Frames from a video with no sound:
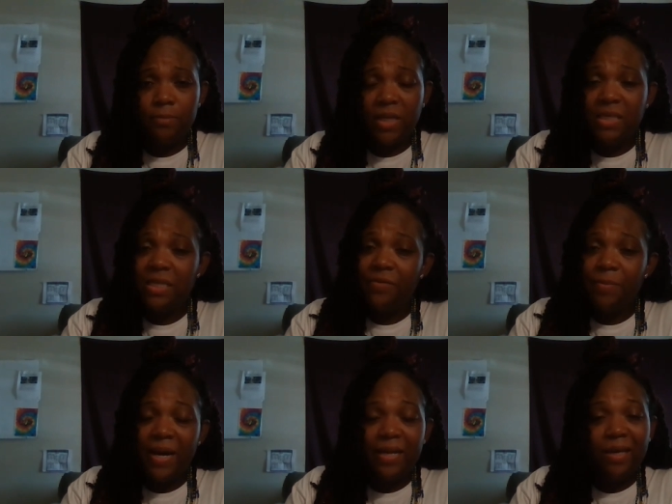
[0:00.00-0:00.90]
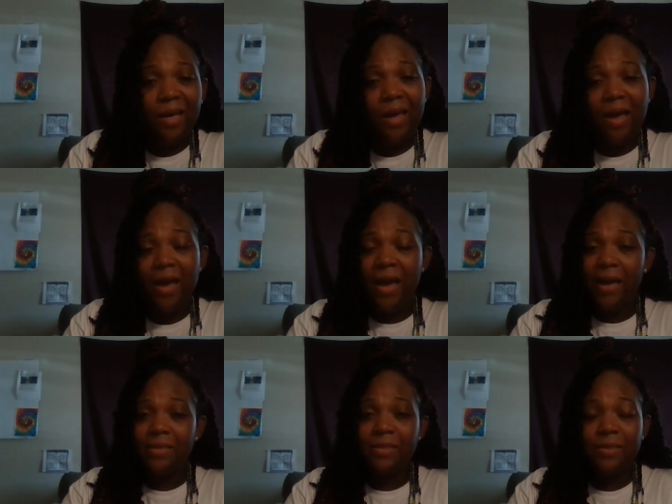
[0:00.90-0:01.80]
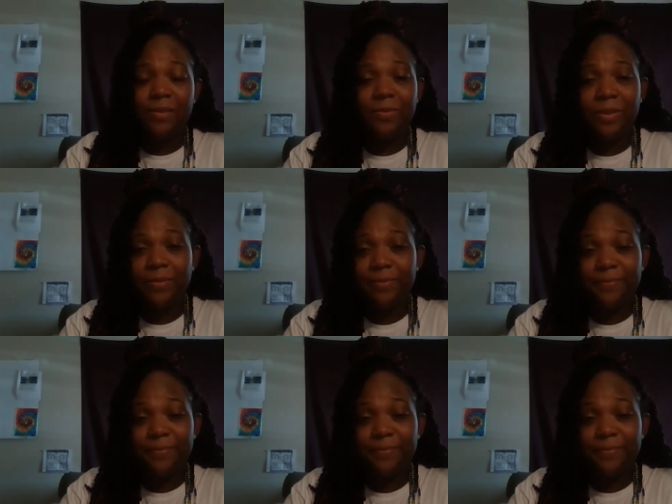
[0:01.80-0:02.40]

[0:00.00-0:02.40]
Because everybody can't have access to me.